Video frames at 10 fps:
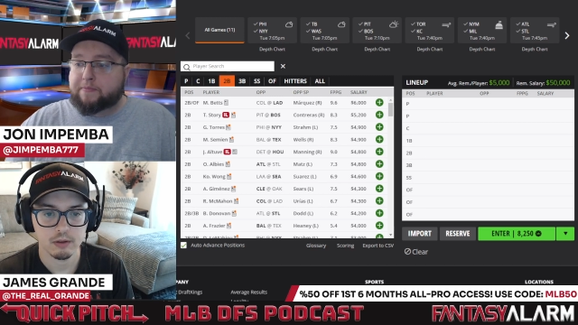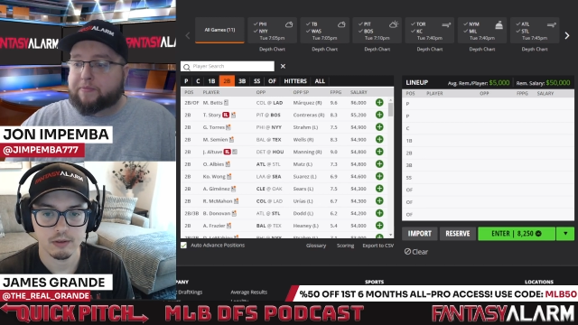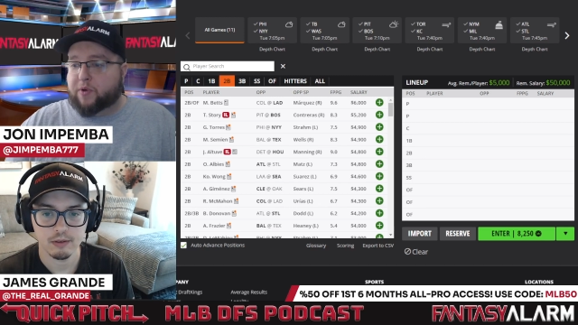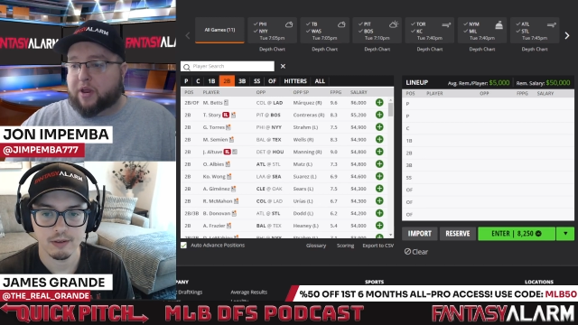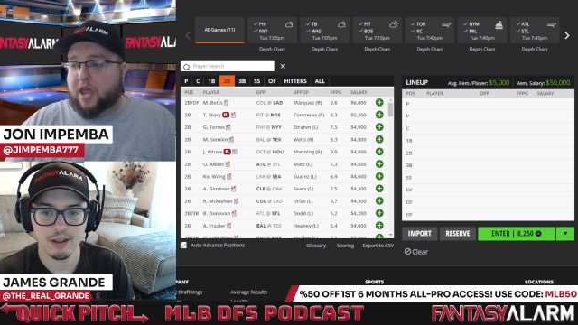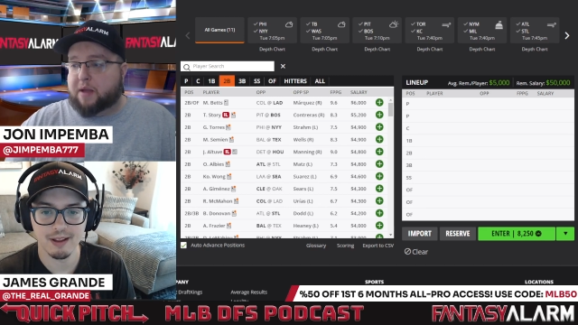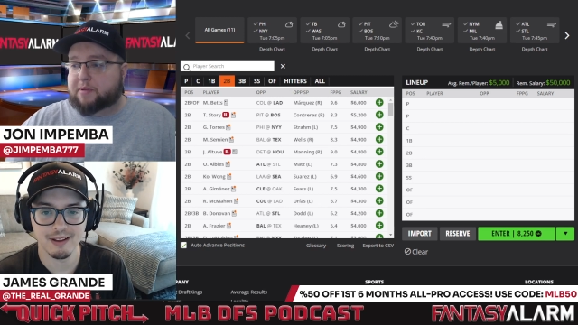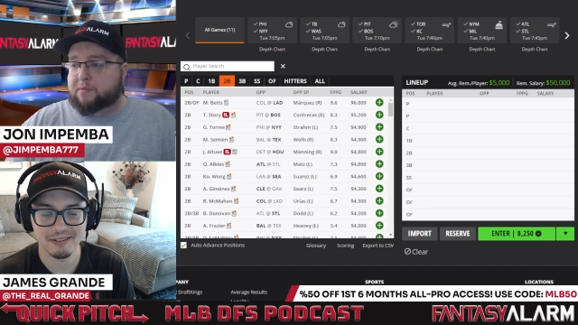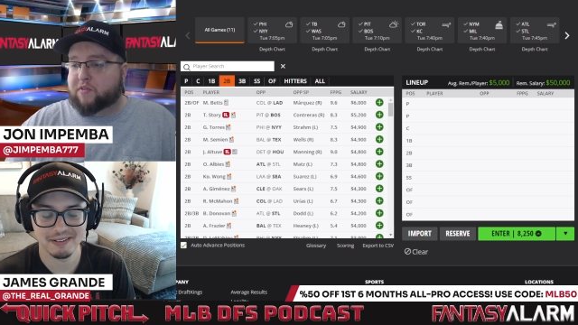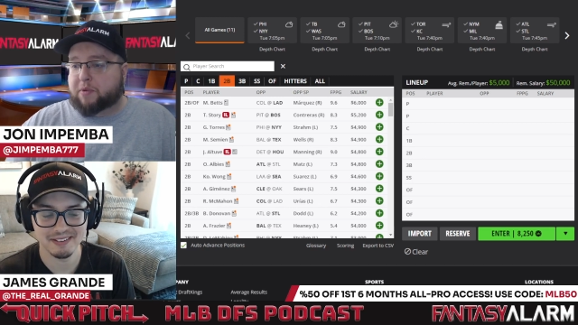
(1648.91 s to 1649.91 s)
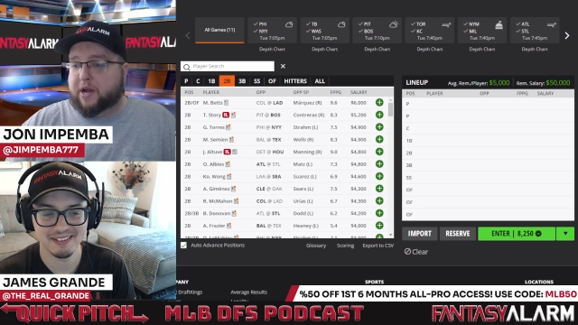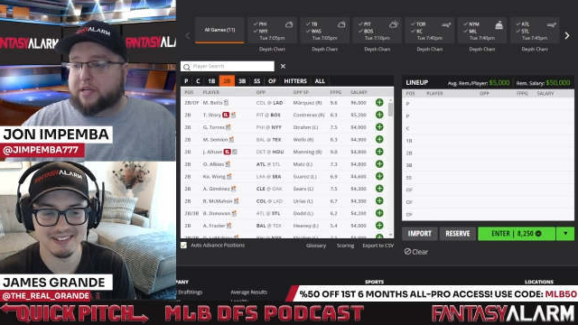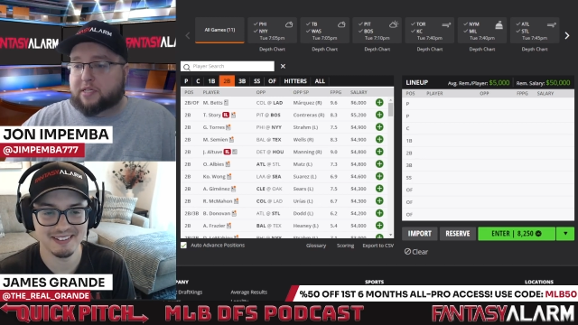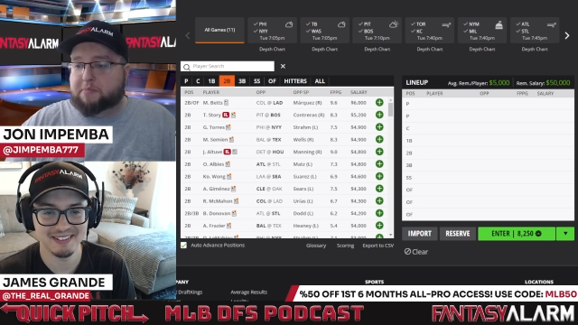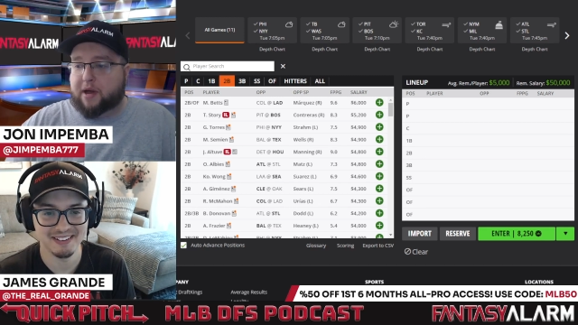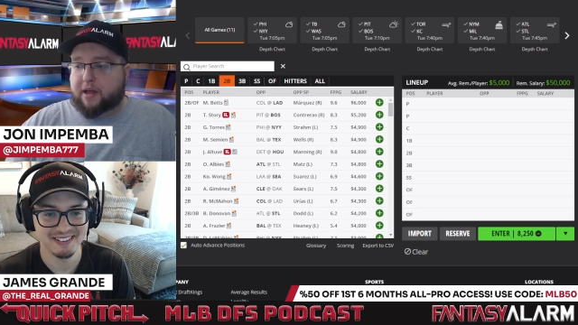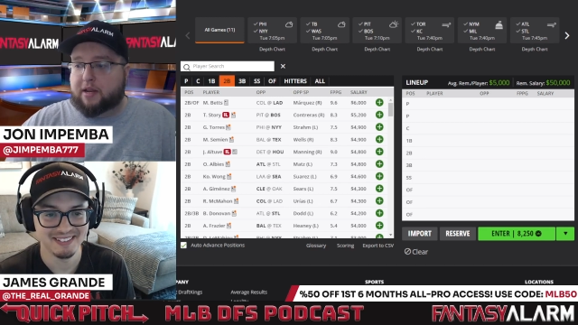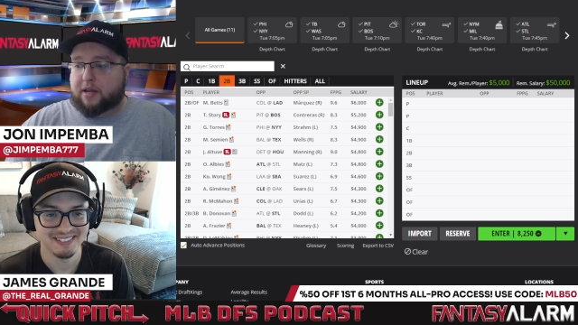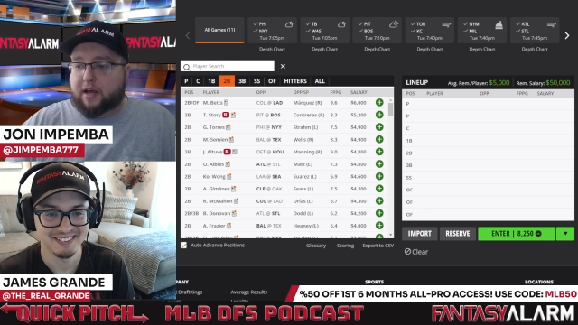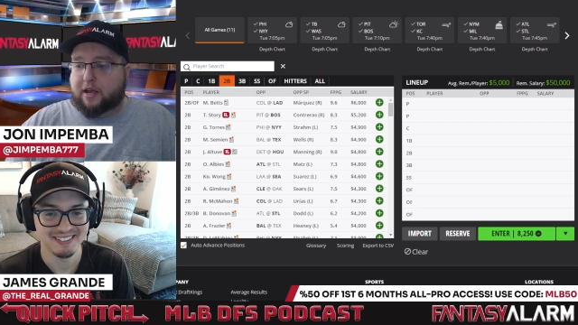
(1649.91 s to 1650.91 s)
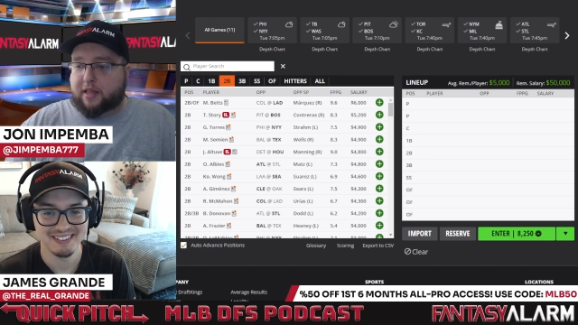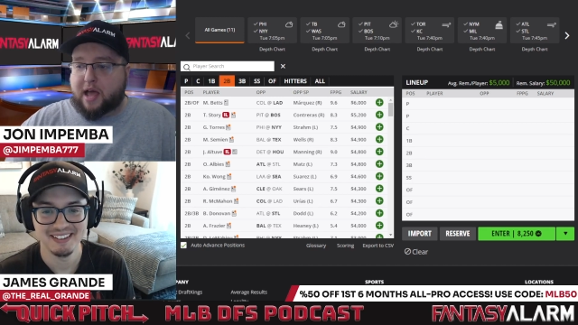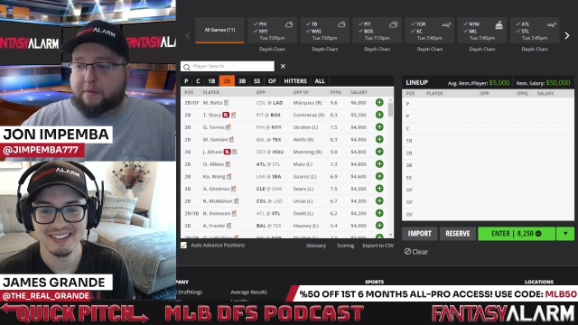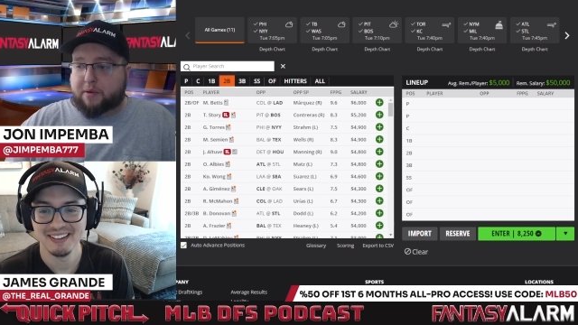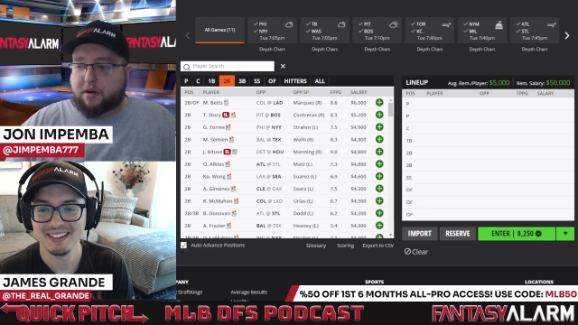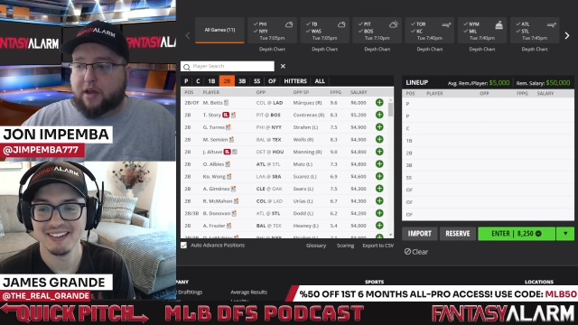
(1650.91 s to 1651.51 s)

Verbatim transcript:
Speaker 1: when it came to moving prices, but Gleyber at